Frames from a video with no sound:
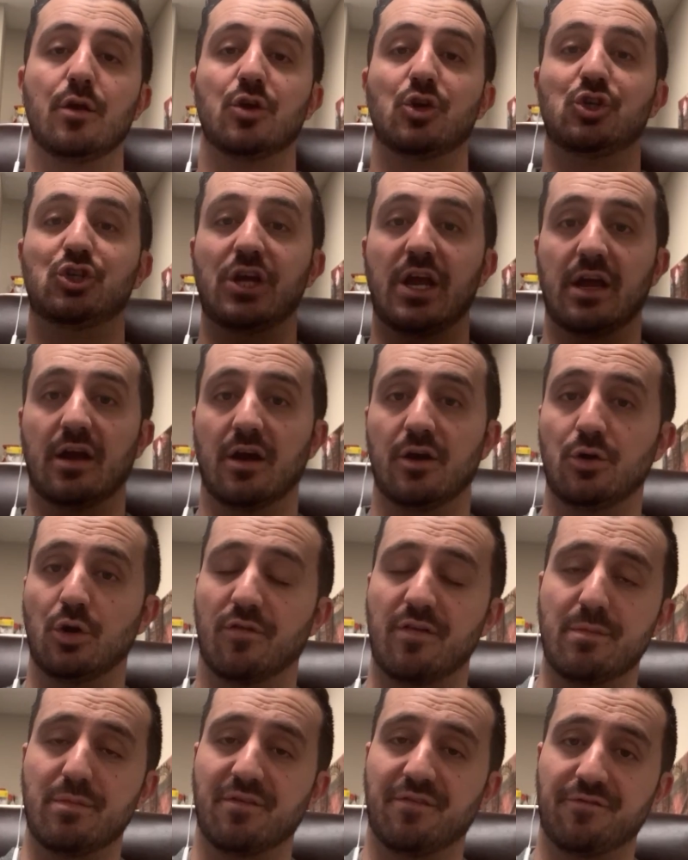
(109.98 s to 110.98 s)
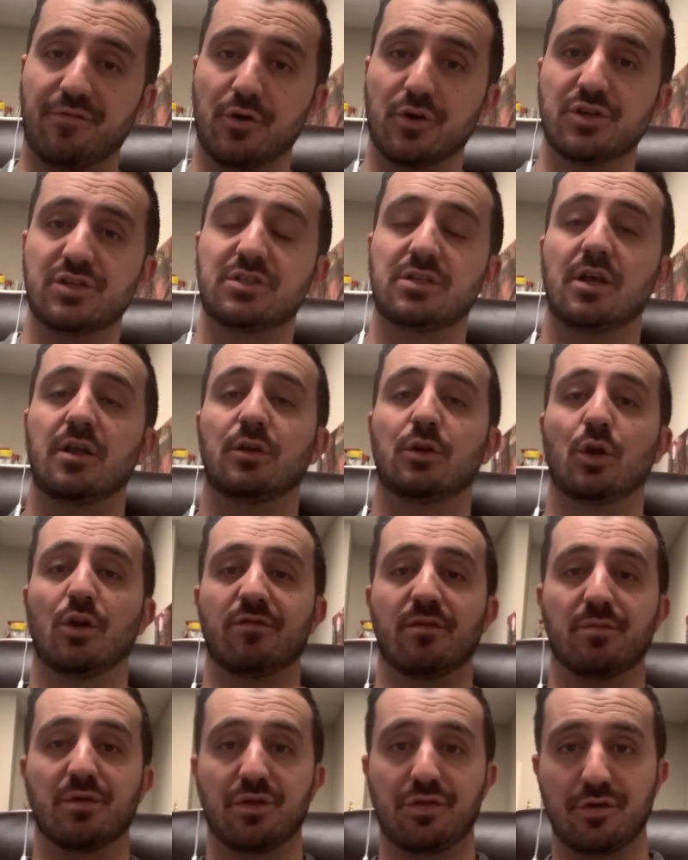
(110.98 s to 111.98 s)
November first to
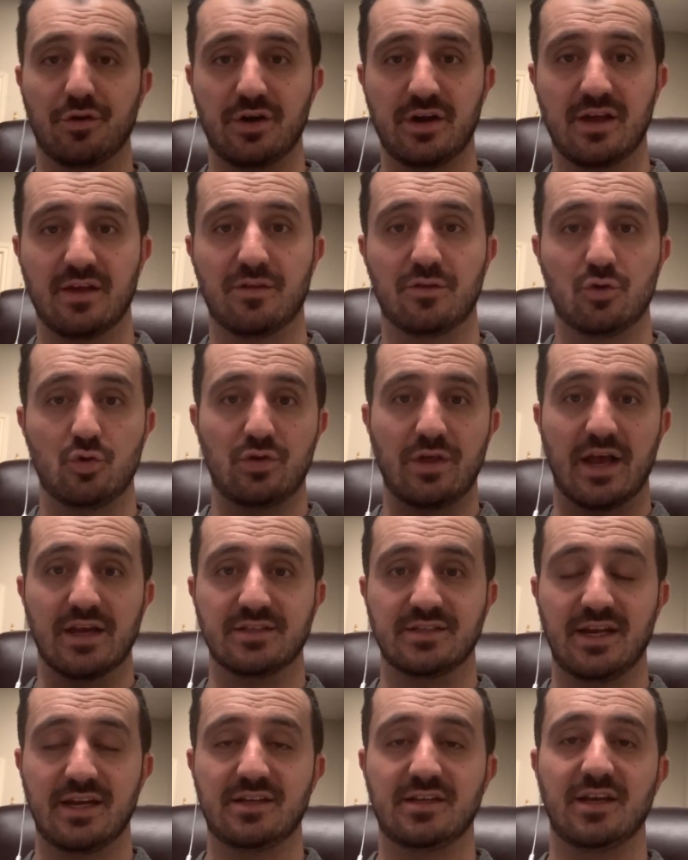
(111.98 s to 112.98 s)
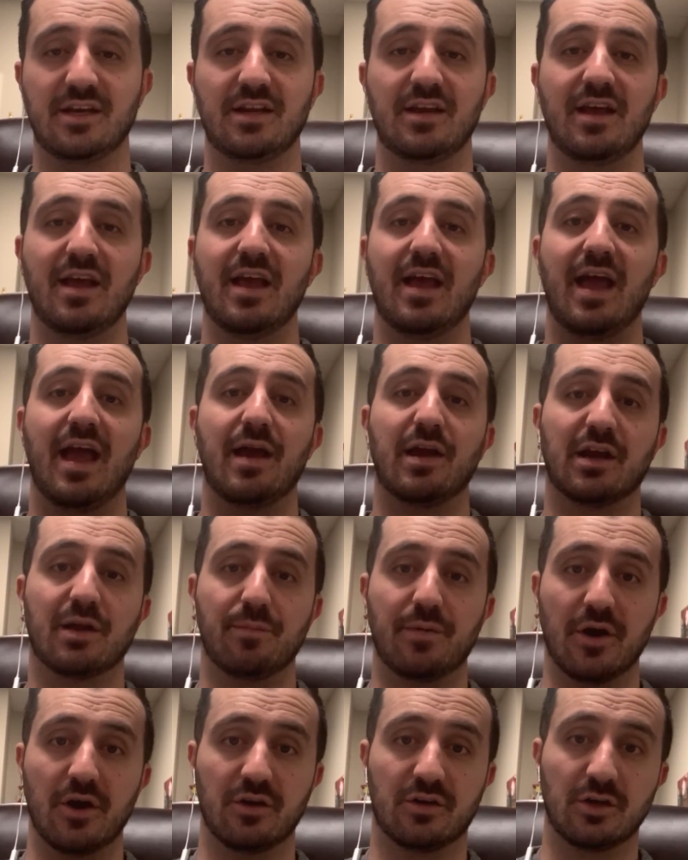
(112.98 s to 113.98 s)
November thirtieth, two thousand eighteen and
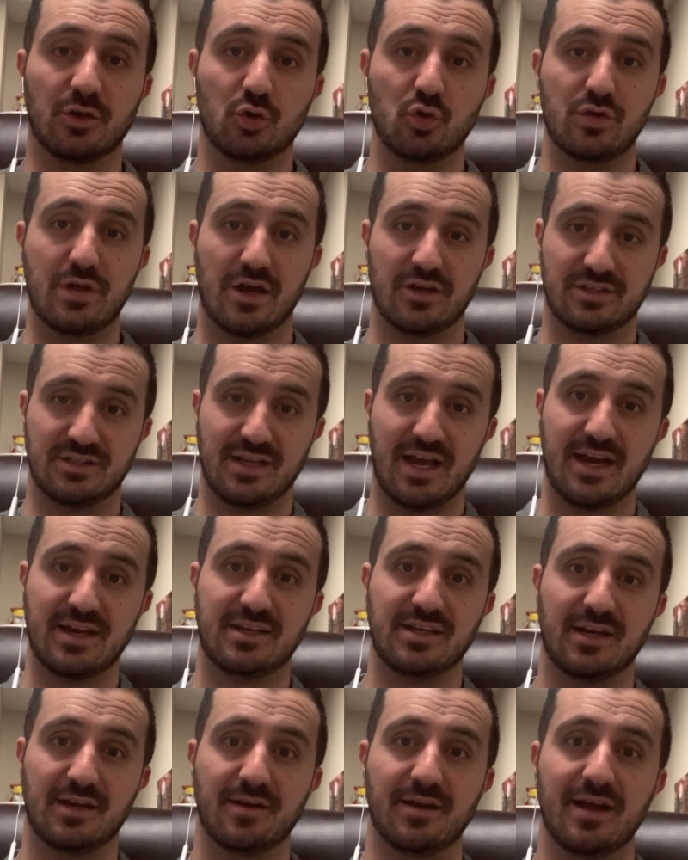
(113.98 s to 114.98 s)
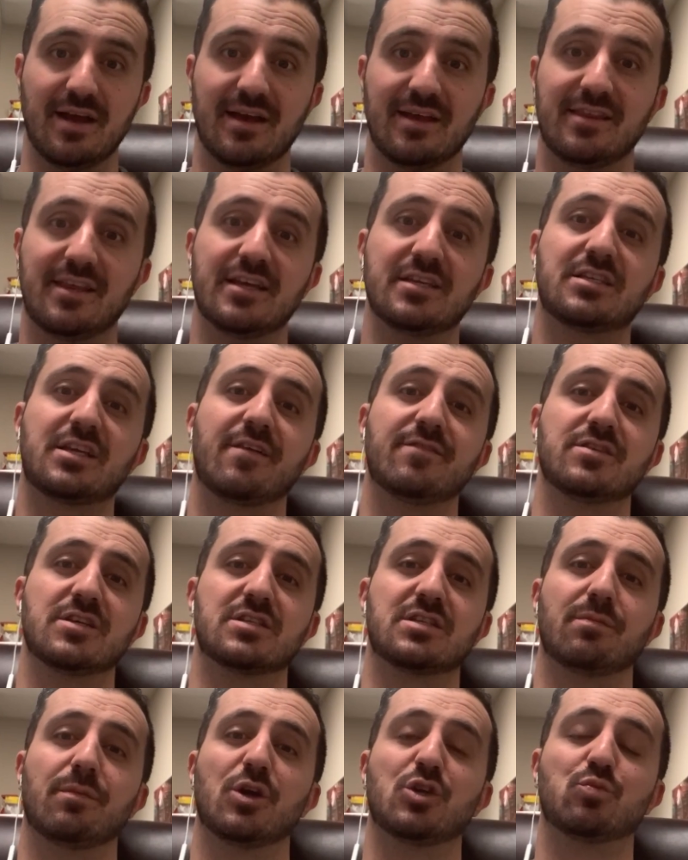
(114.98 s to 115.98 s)
compare it to two thousand nineteen. This gives
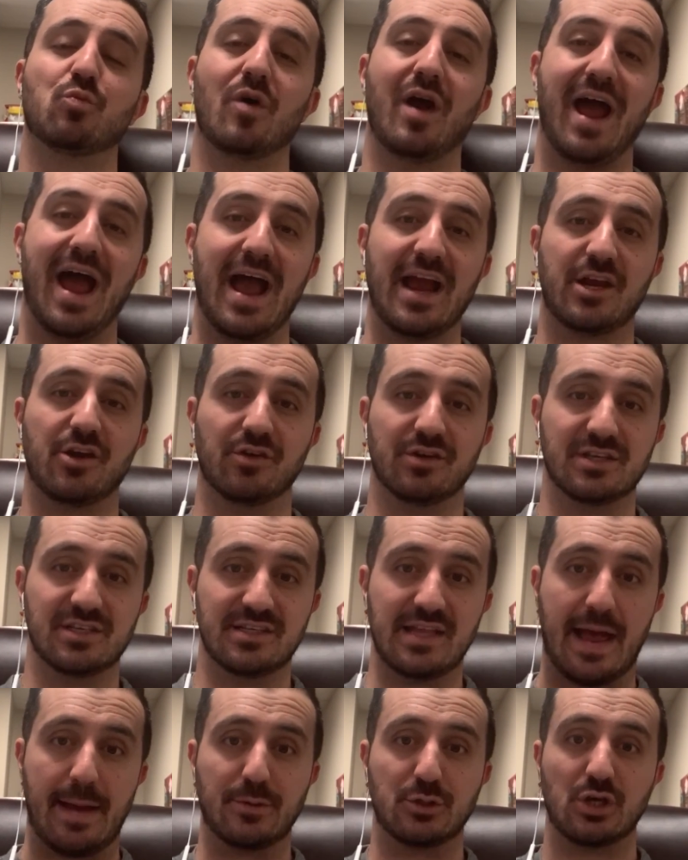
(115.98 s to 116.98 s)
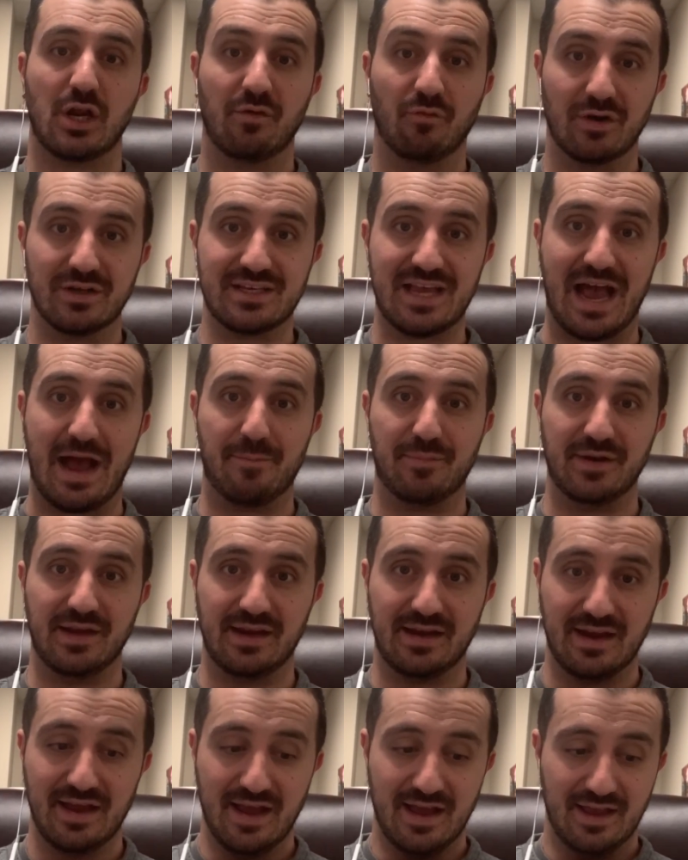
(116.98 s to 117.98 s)
us a much more accurate snapshot of what's
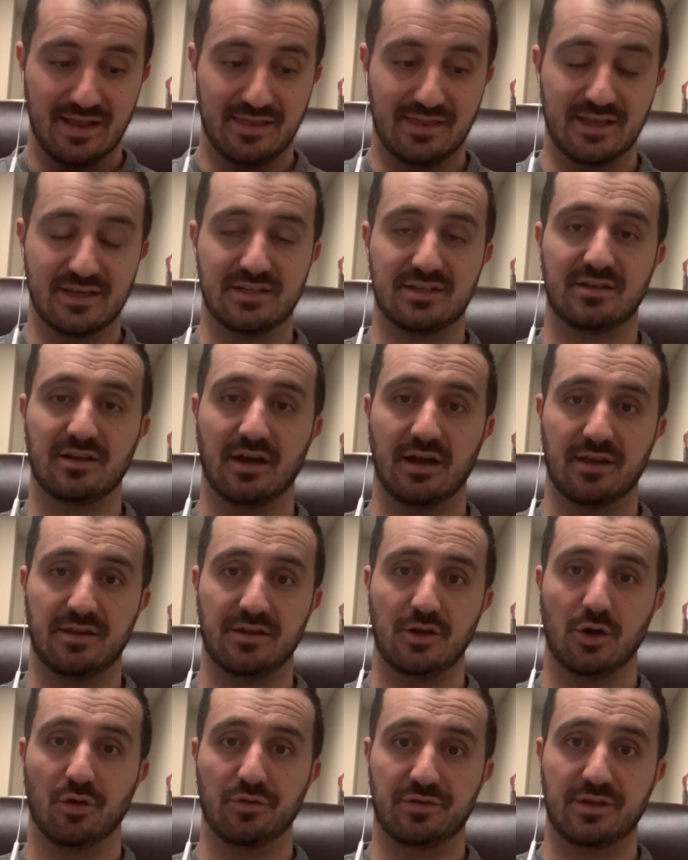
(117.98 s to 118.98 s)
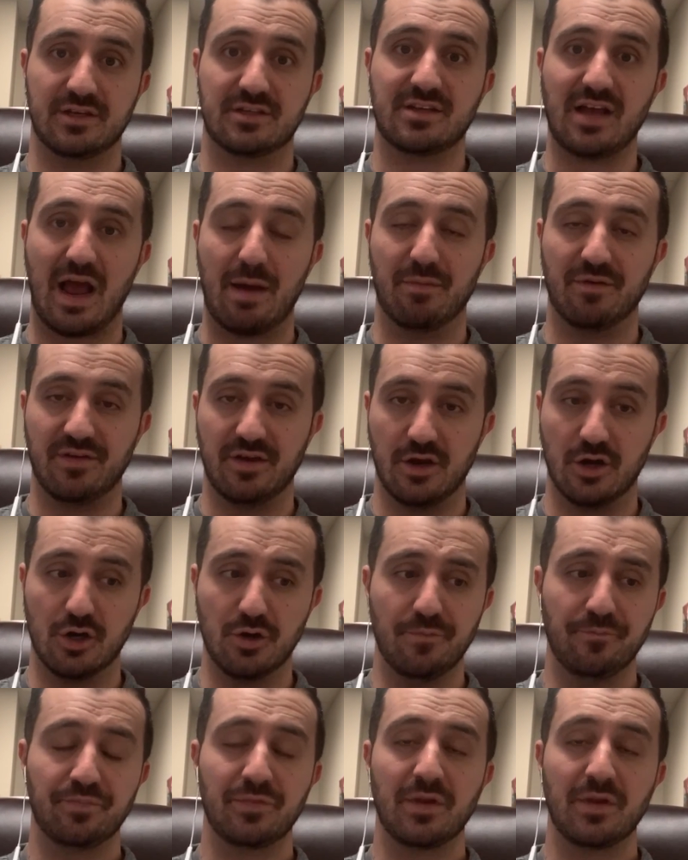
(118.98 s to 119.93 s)
happening this, uh, you know, this time of year,